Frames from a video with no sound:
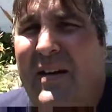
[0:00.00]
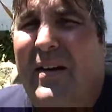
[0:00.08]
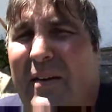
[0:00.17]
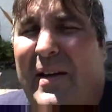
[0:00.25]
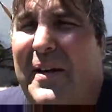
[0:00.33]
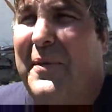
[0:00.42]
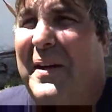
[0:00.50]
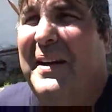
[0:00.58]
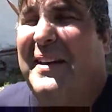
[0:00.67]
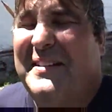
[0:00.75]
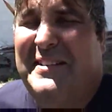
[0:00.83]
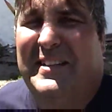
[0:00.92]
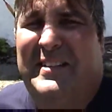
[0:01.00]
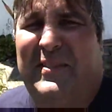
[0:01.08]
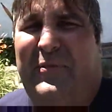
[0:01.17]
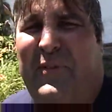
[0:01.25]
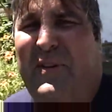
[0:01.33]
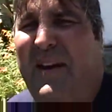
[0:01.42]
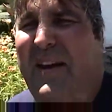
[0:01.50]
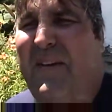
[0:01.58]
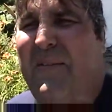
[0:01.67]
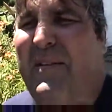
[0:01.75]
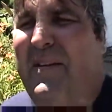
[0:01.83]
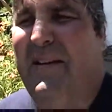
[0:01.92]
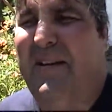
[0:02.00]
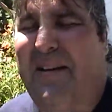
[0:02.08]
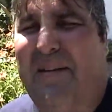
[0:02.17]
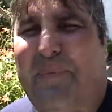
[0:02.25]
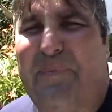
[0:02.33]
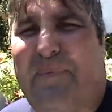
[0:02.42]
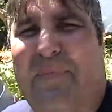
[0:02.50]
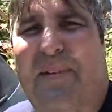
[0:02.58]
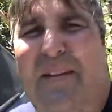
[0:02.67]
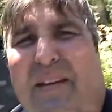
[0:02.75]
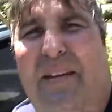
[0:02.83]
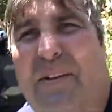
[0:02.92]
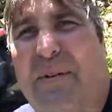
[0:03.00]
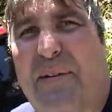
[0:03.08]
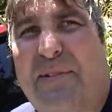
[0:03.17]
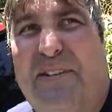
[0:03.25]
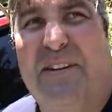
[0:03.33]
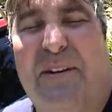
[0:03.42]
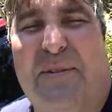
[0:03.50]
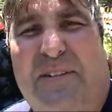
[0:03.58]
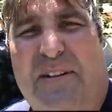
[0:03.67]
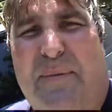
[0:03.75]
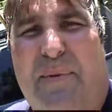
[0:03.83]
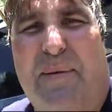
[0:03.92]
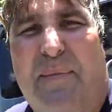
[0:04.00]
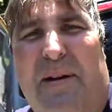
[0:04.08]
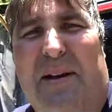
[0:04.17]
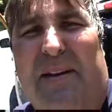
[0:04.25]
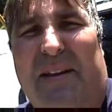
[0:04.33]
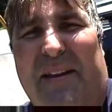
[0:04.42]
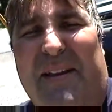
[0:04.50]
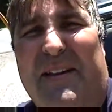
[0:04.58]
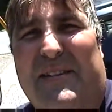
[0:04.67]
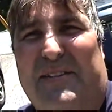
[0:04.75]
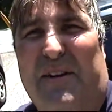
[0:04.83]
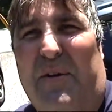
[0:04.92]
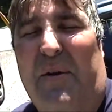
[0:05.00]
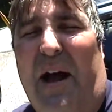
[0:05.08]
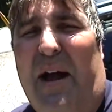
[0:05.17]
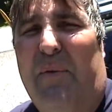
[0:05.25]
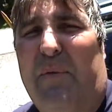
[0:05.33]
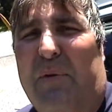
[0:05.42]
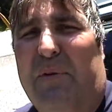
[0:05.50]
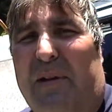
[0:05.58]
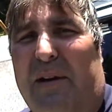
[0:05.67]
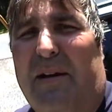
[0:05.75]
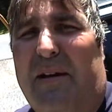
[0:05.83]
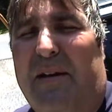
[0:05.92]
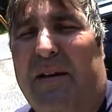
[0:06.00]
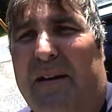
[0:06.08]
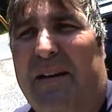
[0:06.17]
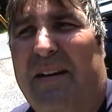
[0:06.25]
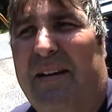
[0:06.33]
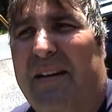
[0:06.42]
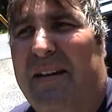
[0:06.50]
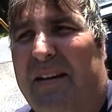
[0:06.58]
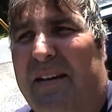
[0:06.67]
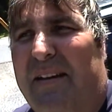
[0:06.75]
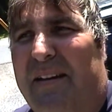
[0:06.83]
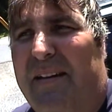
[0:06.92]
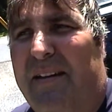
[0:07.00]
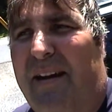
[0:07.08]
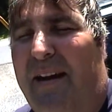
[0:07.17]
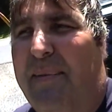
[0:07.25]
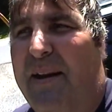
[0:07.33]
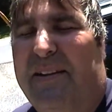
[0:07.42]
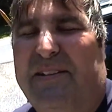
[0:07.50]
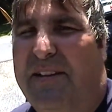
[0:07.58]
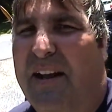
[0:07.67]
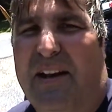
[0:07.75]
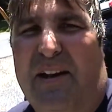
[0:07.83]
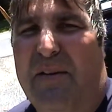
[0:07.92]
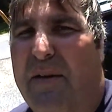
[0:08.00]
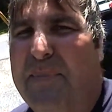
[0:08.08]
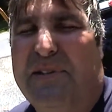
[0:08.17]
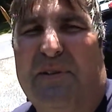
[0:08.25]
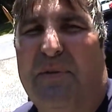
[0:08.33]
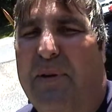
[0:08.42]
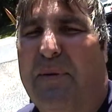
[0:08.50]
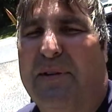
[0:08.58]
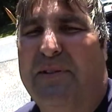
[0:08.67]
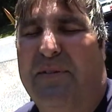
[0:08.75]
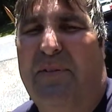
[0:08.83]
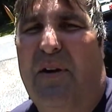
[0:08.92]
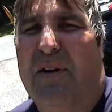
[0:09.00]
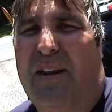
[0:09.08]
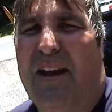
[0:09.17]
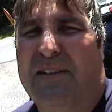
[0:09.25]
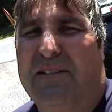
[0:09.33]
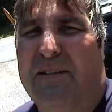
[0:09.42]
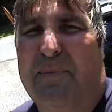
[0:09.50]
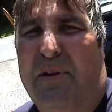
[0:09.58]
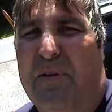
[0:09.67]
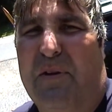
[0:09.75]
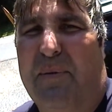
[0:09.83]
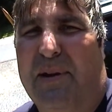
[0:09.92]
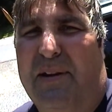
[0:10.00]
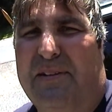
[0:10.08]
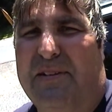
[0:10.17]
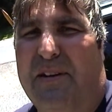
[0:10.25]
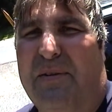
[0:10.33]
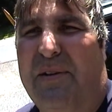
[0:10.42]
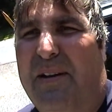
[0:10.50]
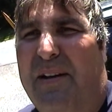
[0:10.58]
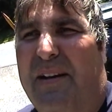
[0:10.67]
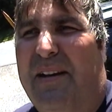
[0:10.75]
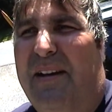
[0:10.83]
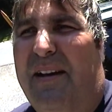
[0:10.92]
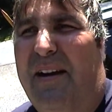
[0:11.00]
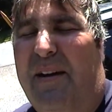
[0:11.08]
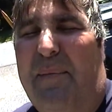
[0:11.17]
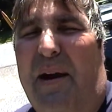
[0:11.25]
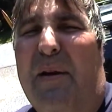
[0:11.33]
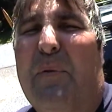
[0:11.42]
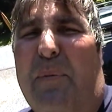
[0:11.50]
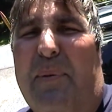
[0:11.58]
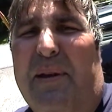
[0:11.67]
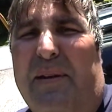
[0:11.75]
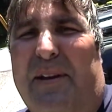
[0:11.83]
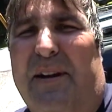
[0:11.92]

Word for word: All right, well, I guess that's it for now. You obviously know what's on my mind, so I will, I mean, I just gotta go. I'm missing reruns of Hardcastle and McCormick, so I will be in